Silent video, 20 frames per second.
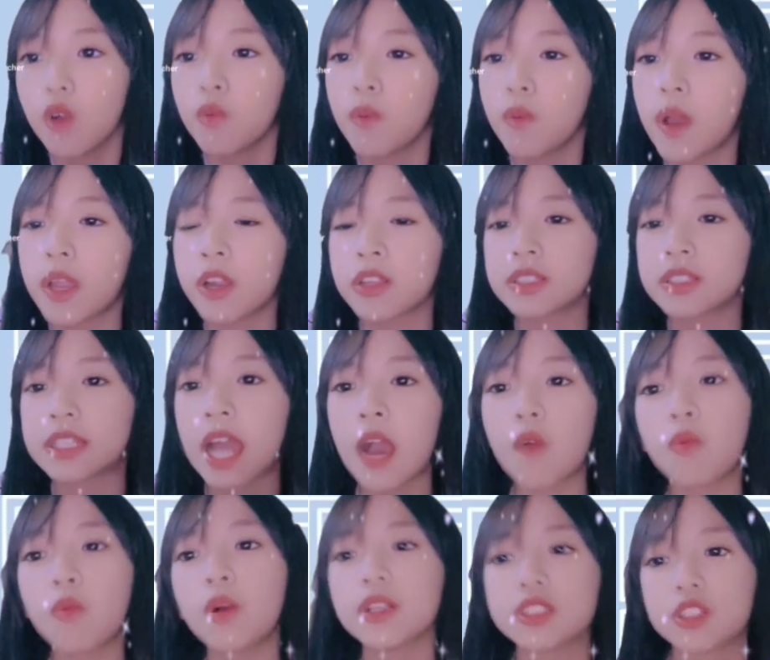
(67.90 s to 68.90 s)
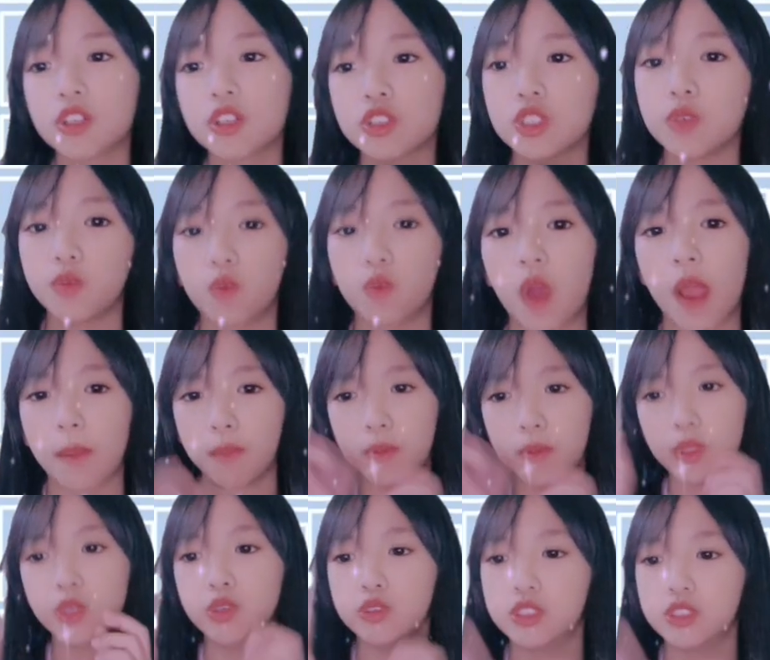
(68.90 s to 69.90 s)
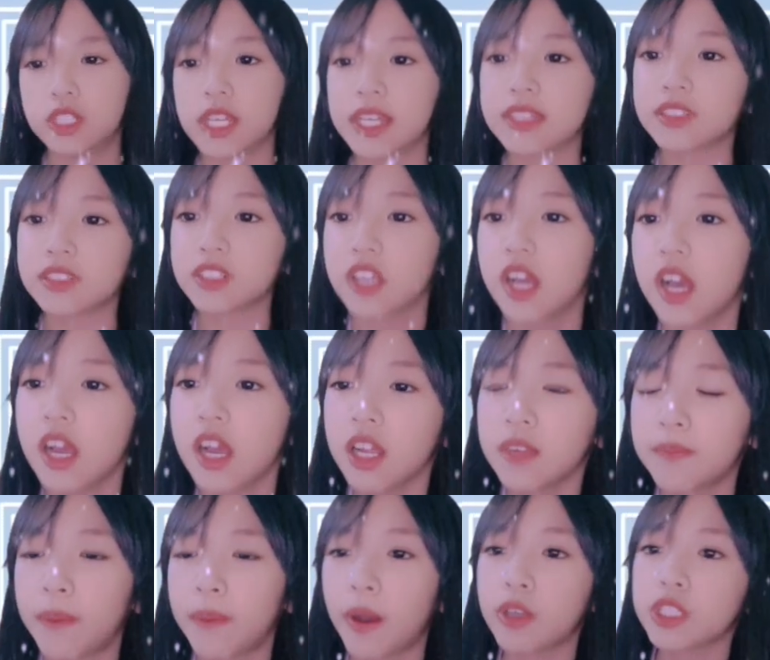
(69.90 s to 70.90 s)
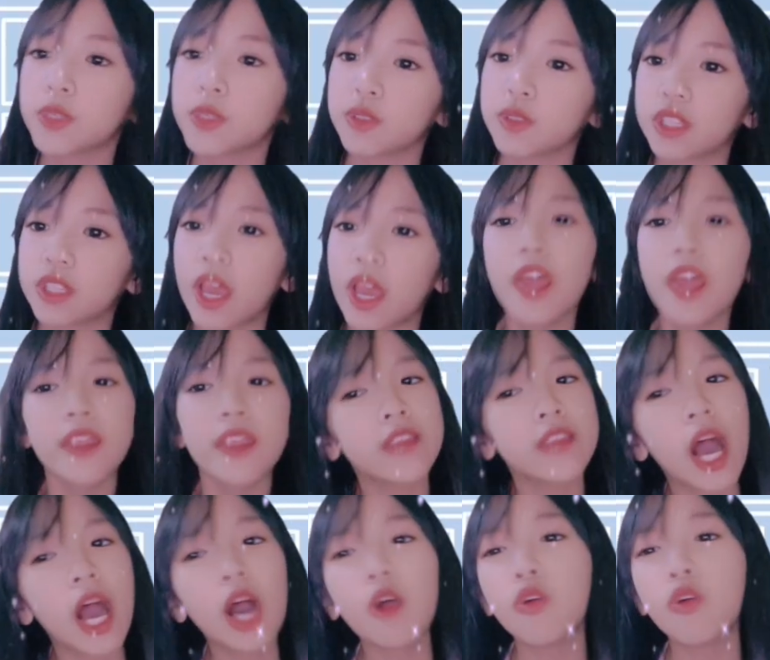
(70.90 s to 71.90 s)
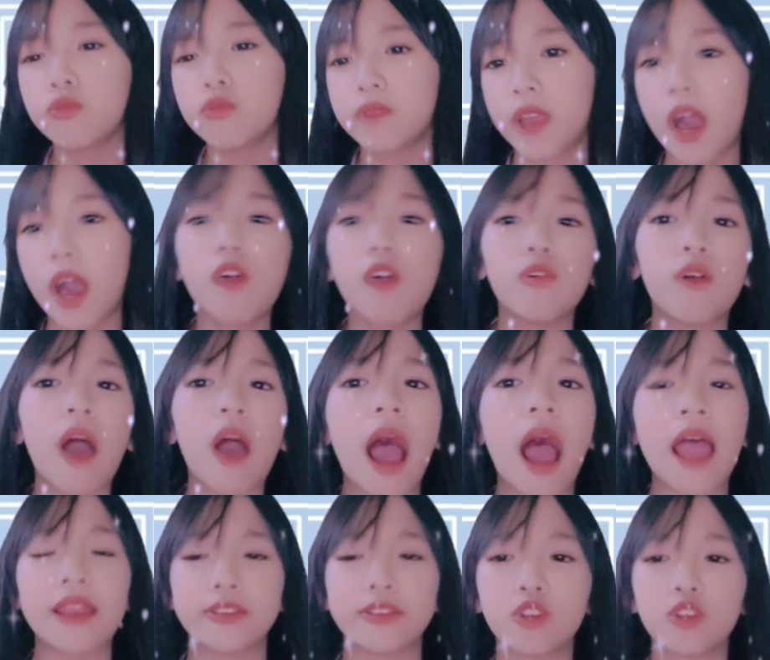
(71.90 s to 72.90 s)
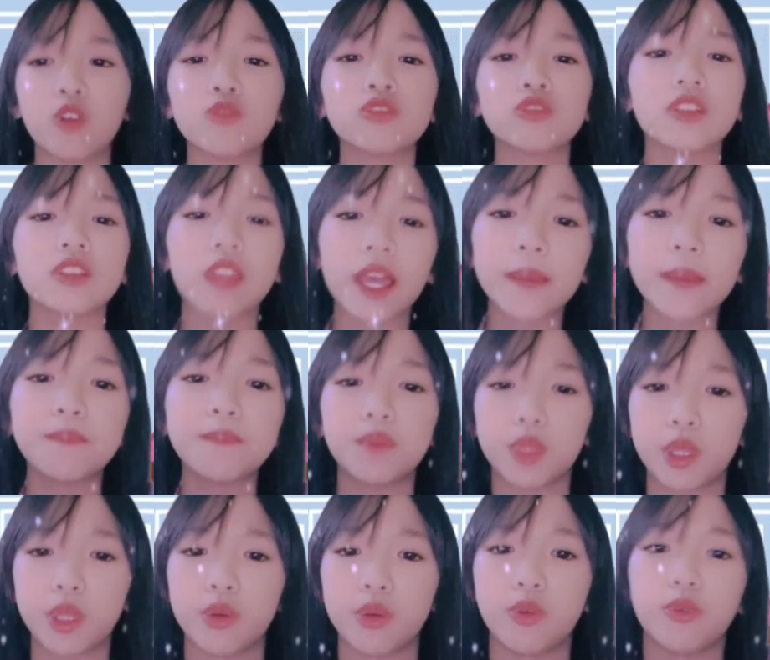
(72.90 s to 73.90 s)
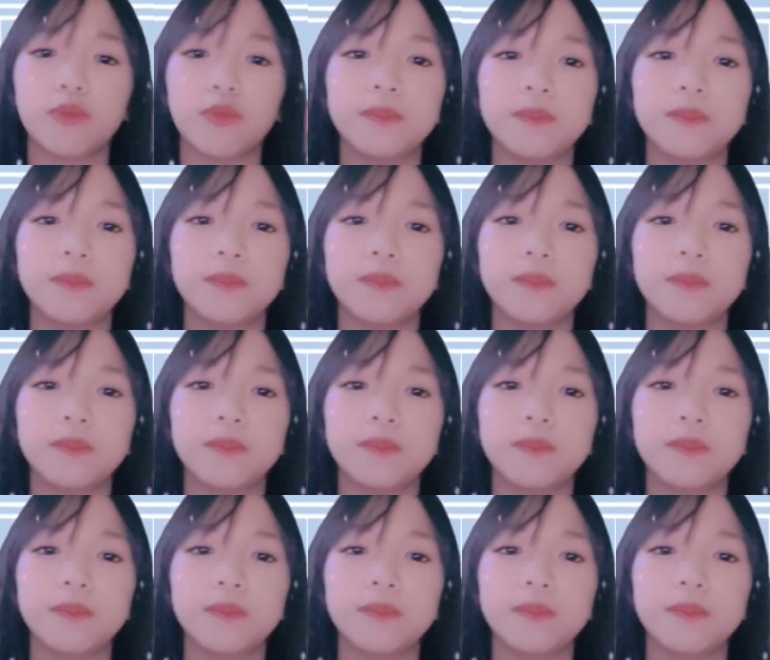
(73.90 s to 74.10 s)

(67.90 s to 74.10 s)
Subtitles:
When her dad wants her to wear blue jeans, Posy would say, "No, no, I don't like blue."